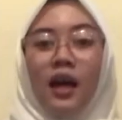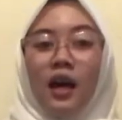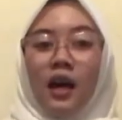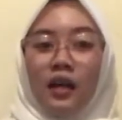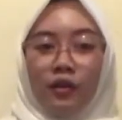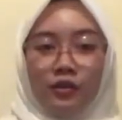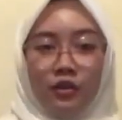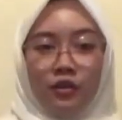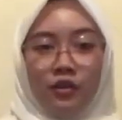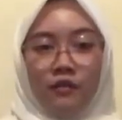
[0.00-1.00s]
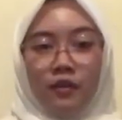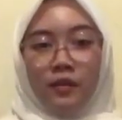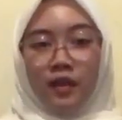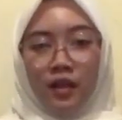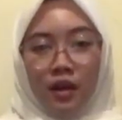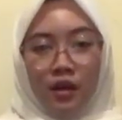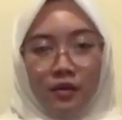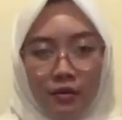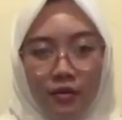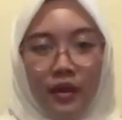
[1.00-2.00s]
and also the government
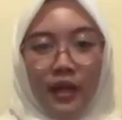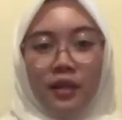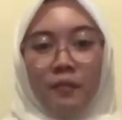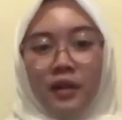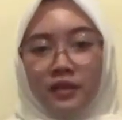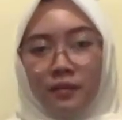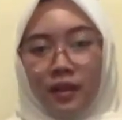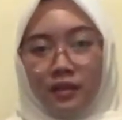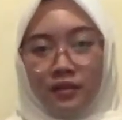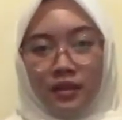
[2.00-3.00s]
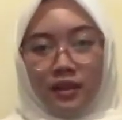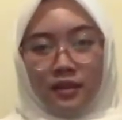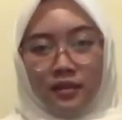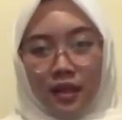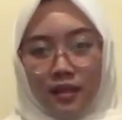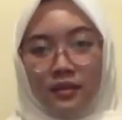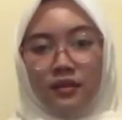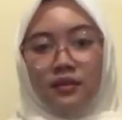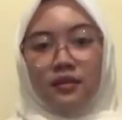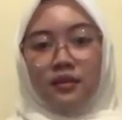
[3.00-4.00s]
through and department tasked
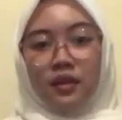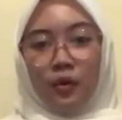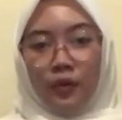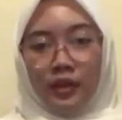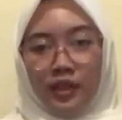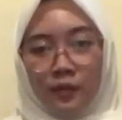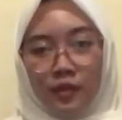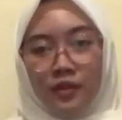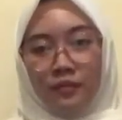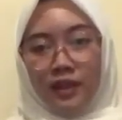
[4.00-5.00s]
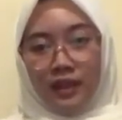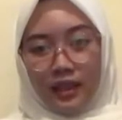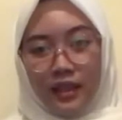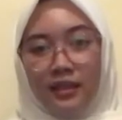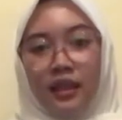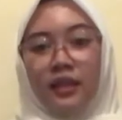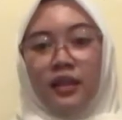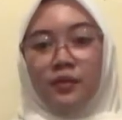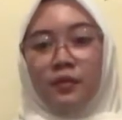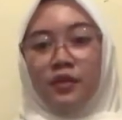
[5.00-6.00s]
with responsibilities
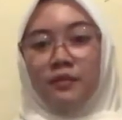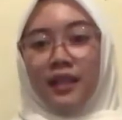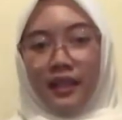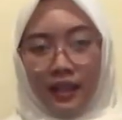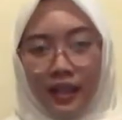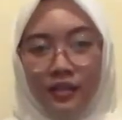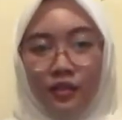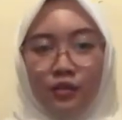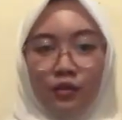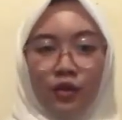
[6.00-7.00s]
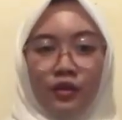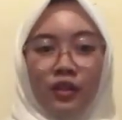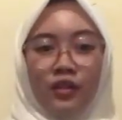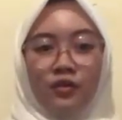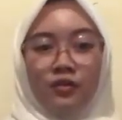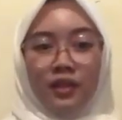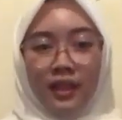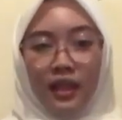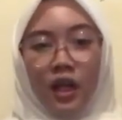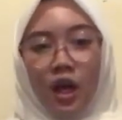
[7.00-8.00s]
to
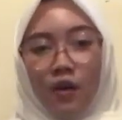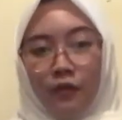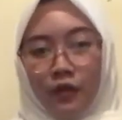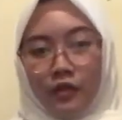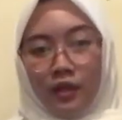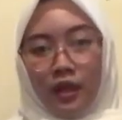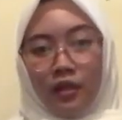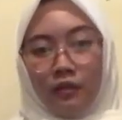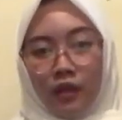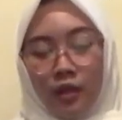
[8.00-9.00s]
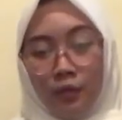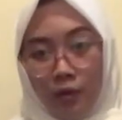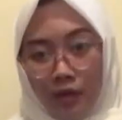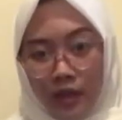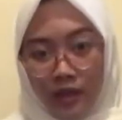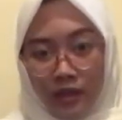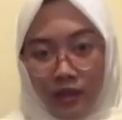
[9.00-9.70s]
continuously foster and develop cooperative